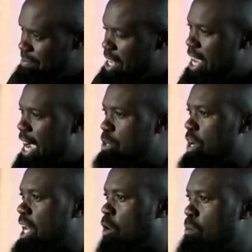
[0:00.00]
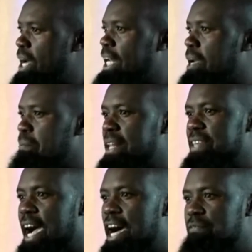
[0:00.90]
And when a woman and a man, they are
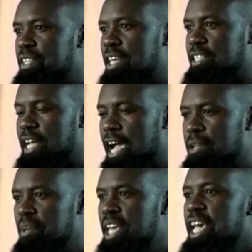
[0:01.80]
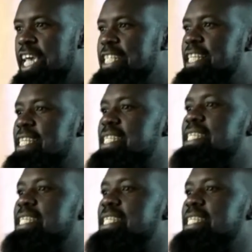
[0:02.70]
having their time, it is